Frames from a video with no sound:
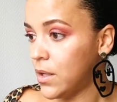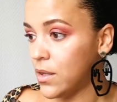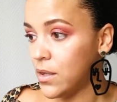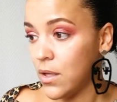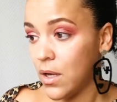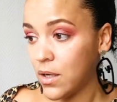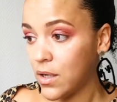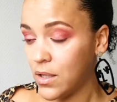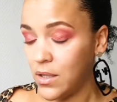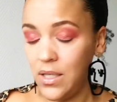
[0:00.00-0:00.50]

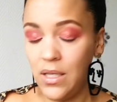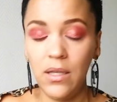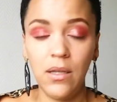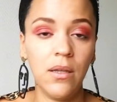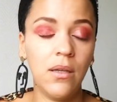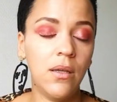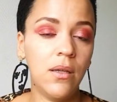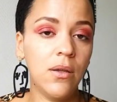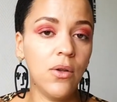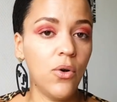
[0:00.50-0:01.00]
Luckily,
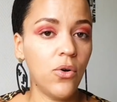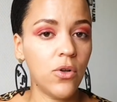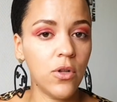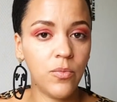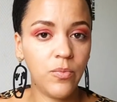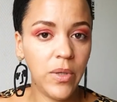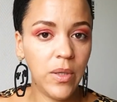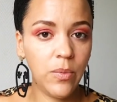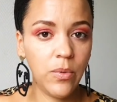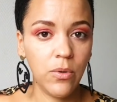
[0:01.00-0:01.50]
the local
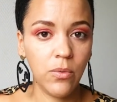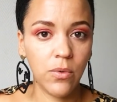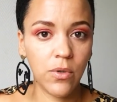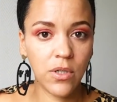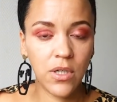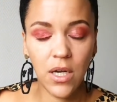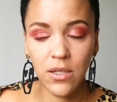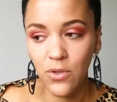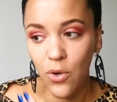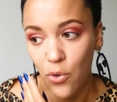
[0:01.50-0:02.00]
people were
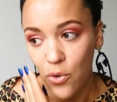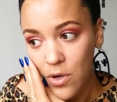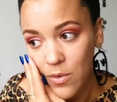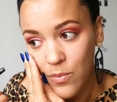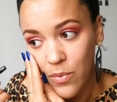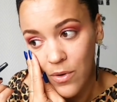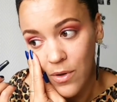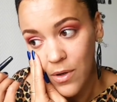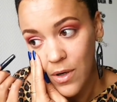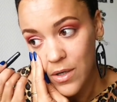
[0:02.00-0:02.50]
not
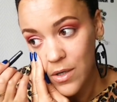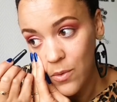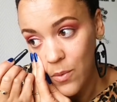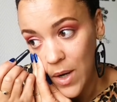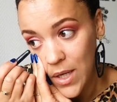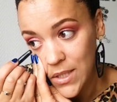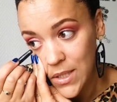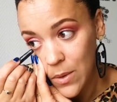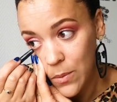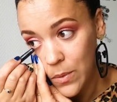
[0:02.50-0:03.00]
horrible,
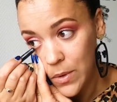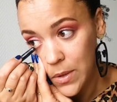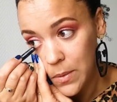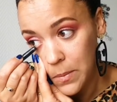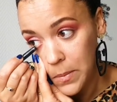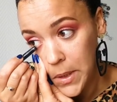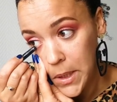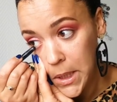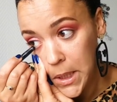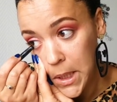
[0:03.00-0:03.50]
otherwise I
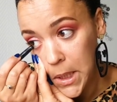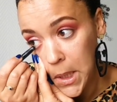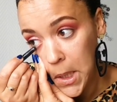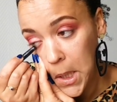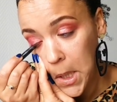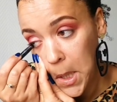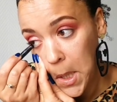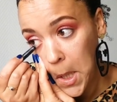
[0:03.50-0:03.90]
wouldn't be here.